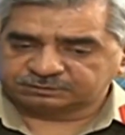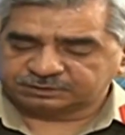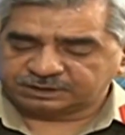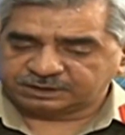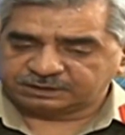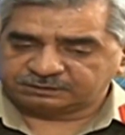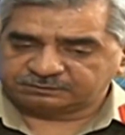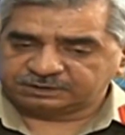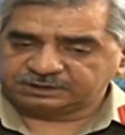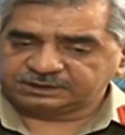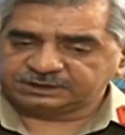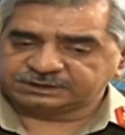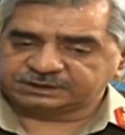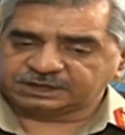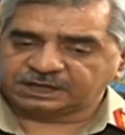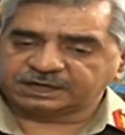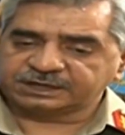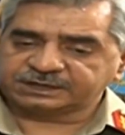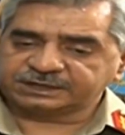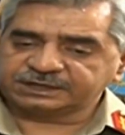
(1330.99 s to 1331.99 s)
they are really
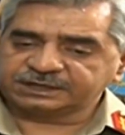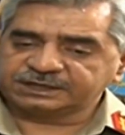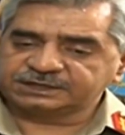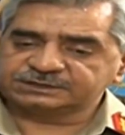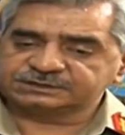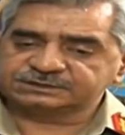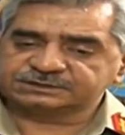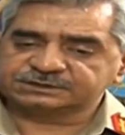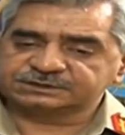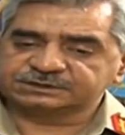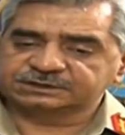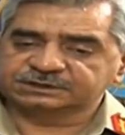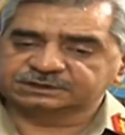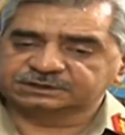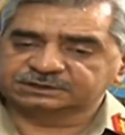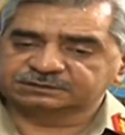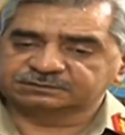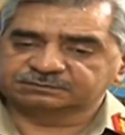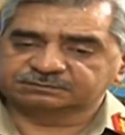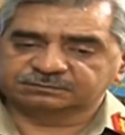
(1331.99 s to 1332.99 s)
targeting is
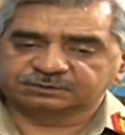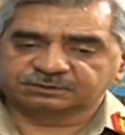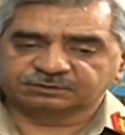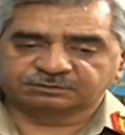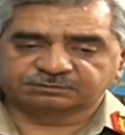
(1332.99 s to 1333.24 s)
the